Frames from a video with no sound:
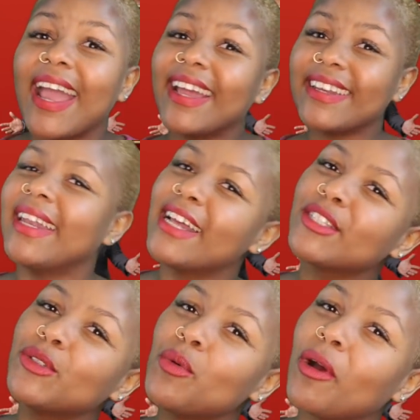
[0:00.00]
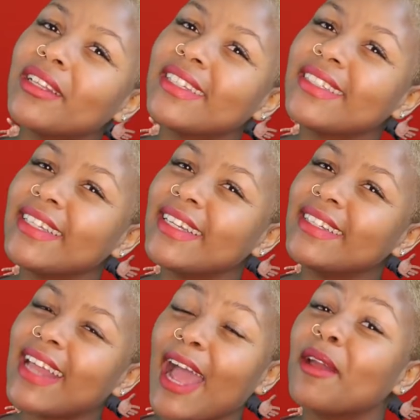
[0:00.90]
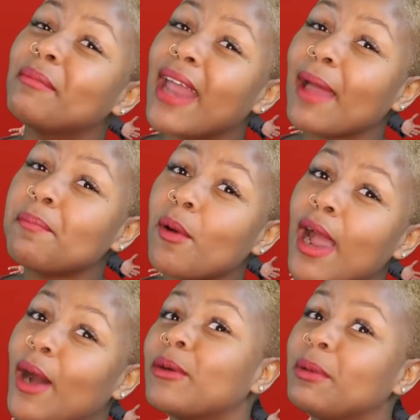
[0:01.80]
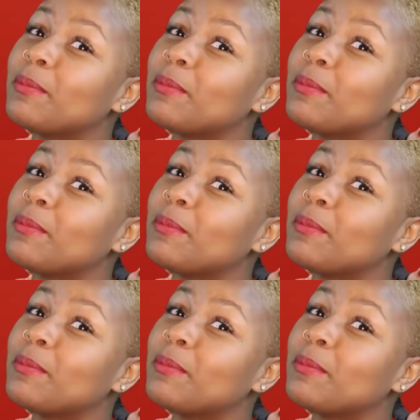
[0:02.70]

And as a New Orleanian, I am not proud,